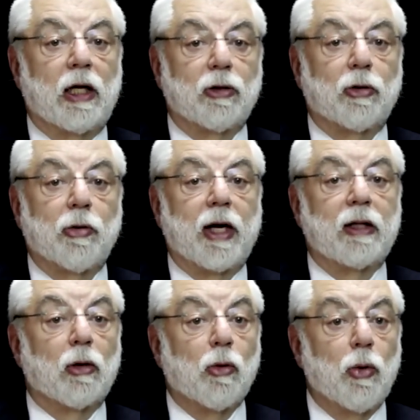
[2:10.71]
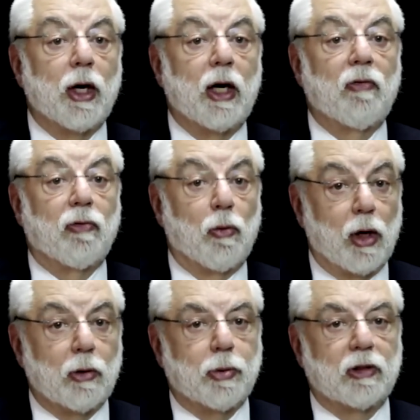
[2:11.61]
and to create liquidity for
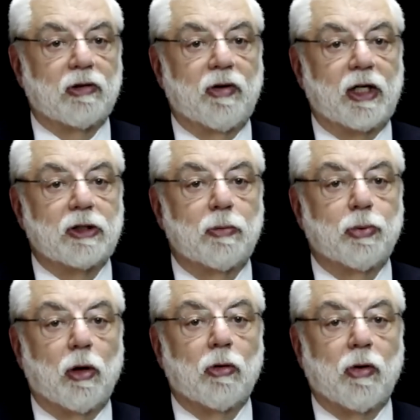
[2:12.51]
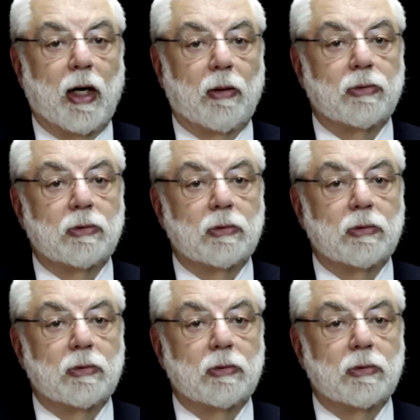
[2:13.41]
wealth preservation programs.